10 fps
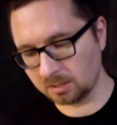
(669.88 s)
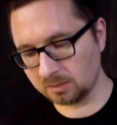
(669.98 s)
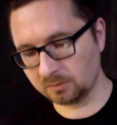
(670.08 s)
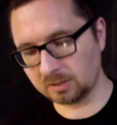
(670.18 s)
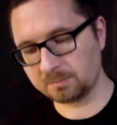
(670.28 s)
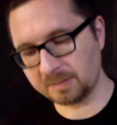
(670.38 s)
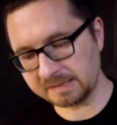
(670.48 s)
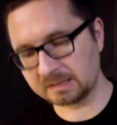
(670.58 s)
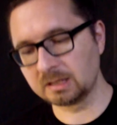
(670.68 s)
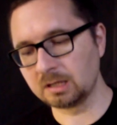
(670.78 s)
you can
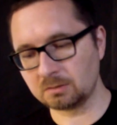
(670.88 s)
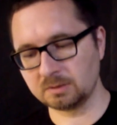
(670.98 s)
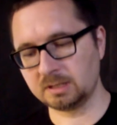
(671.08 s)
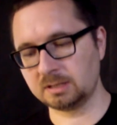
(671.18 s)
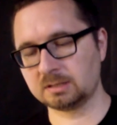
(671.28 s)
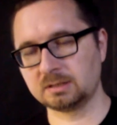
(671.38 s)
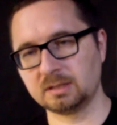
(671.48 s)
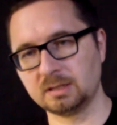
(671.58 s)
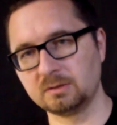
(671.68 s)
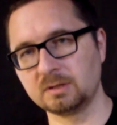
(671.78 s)
basically load it
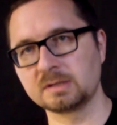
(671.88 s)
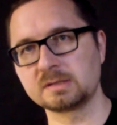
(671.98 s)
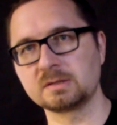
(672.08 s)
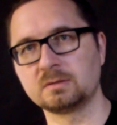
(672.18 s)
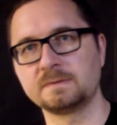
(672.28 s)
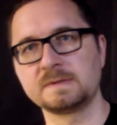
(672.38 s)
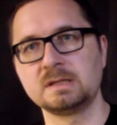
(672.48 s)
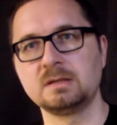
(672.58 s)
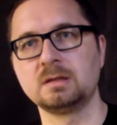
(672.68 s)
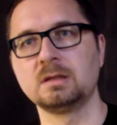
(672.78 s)
and you can sort of
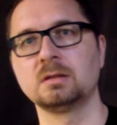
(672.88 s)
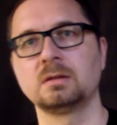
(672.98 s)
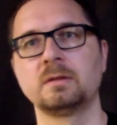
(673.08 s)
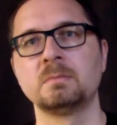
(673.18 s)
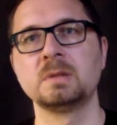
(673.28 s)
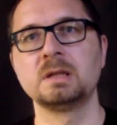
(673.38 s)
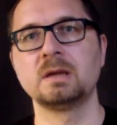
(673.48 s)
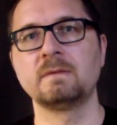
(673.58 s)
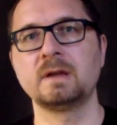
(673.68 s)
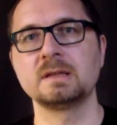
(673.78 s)
see the MIDI
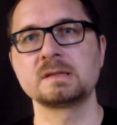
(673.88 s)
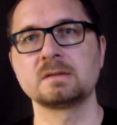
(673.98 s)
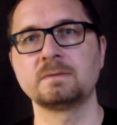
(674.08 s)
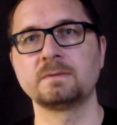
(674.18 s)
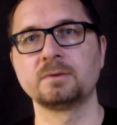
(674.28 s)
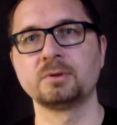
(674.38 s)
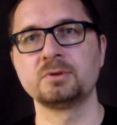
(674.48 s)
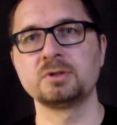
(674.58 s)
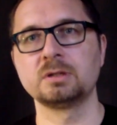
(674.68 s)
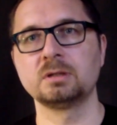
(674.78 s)
events of
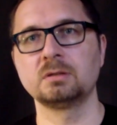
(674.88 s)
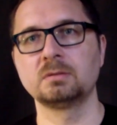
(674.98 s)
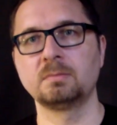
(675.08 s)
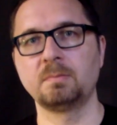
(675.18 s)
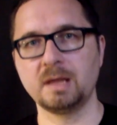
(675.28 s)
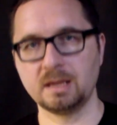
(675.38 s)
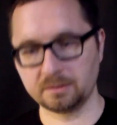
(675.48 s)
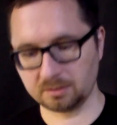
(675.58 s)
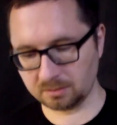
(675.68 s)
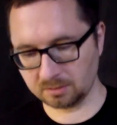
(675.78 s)
Ryuichi playing
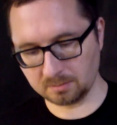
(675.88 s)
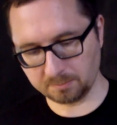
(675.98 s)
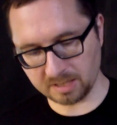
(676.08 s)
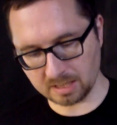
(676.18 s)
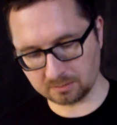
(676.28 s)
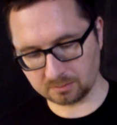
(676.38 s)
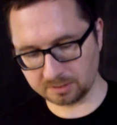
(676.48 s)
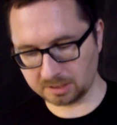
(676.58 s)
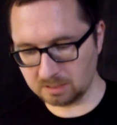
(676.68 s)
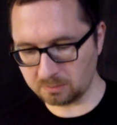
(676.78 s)
the piano or
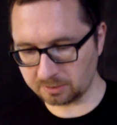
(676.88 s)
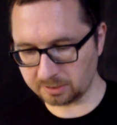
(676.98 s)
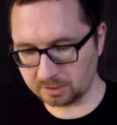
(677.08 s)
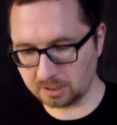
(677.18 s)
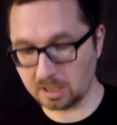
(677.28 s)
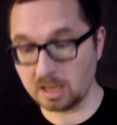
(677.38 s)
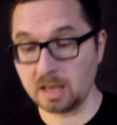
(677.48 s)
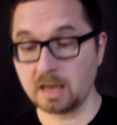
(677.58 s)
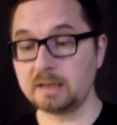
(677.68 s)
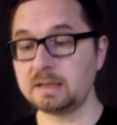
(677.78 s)
the keyboard.
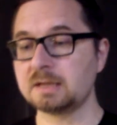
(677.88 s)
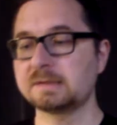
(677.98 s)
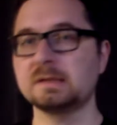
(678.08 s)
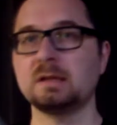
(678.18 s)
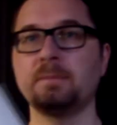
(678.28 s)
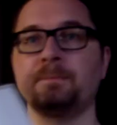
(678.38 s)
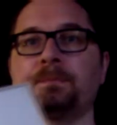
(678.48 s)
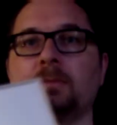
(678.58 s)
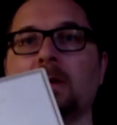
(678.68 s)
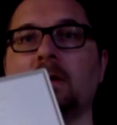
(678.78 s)
And yes,
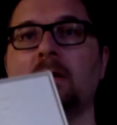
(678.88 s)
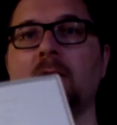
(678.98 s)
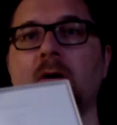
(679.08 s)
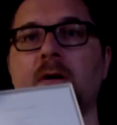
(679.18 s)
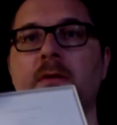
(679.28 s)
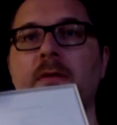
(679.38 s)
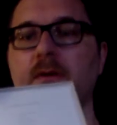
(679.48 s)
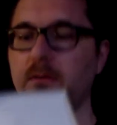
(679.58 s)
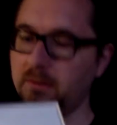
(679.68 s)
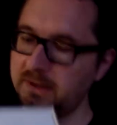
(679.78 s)
on
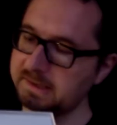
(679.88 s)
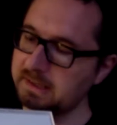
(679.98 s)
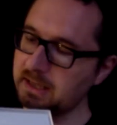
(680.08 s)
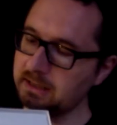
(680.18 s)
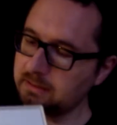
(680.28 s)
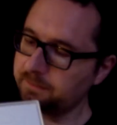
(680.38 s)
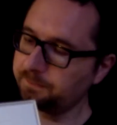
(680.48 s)
this side,